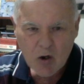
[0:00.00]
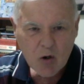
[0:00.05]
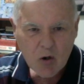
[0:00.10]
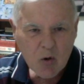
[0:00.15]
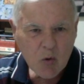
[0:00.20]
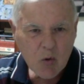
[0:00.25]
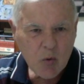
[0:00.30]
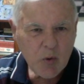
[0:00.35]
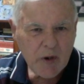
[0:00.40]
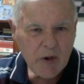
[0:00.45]

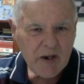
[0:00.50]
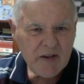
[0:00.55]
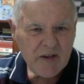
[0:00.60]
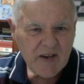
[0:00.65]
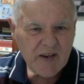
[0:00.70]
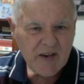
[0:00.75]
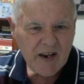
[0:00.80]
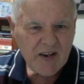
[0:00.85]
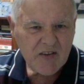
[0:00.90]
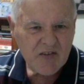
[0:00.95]
Queen
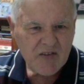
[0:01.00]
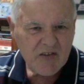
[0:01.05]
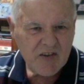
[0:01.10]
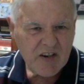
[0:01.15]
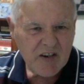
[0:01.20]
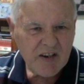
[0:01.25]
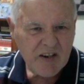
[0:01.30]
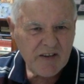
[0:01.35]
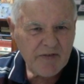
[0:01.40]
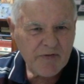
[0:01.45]
takes
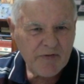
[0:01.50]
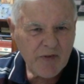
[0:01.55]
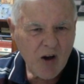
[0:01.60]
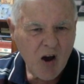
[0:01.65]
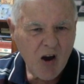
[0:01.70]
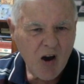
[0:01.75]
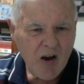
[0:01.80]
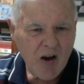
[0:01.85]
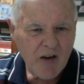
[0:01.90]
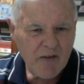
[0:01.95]

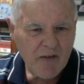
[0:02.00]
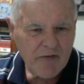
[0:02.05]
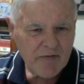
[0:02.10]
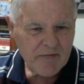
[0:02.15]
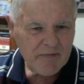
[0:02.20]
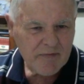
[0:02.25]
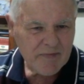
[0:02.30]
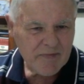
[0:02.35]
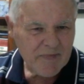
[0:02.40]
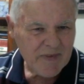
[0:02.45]
D5.
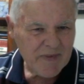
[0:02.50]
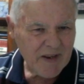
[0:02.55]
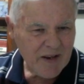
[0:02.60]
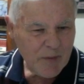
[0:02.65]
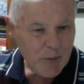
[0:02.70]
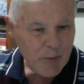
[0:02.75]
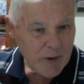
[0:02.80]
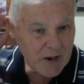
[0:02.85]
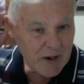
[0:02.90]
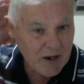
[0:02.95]
There
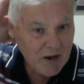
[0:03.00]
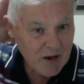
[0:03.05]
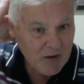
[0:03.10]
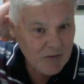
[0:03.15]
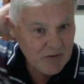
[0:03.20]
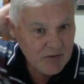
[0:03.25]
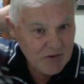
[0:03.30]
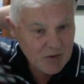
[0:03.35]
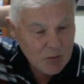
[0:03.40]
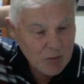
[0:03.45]
we go.
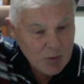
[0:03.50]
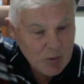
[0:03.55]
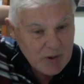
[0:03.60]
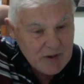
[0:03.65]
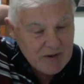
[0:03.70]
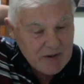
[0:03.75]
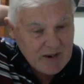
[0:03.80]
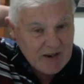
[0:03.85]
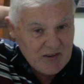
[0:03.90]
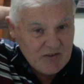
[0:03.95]
So queen
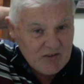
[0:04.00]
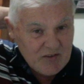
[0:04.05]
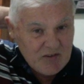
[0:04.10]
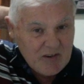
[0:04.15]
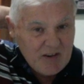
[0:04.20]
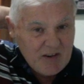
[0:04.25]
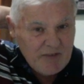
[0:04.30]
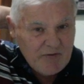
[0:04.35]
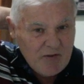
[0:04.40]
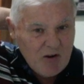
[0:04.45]
takes
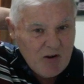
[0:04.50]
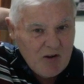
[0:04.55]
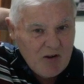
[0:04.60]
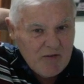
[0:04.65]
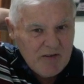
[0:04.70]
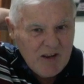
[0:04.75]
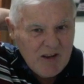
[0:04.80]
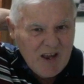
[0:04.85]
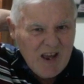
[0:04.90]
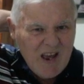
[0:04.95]
D5.
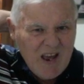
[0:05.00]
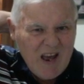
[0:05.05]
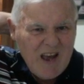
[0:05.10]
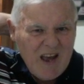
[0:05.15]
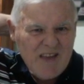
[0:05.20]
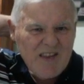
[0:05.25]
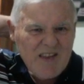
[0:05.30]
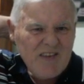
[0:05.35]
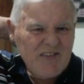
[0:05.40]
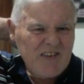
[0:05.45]
And
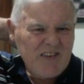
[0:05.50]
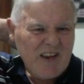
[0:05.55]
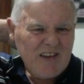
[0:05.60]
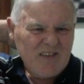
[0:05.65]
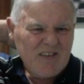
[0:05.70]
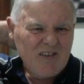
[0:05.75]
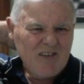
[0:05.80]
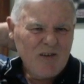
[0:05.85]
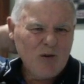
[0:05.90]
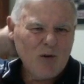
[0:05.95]
this
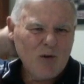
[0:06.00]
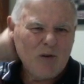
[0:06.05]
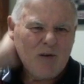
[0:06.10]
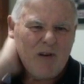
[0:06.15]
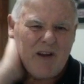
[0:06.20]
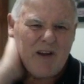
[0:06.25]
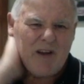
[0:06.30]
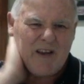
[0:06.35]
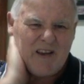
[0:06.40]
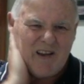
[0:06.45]
doesn't look
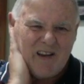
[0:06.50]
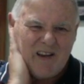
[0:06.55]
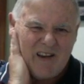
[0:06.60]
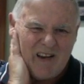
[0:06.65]
like a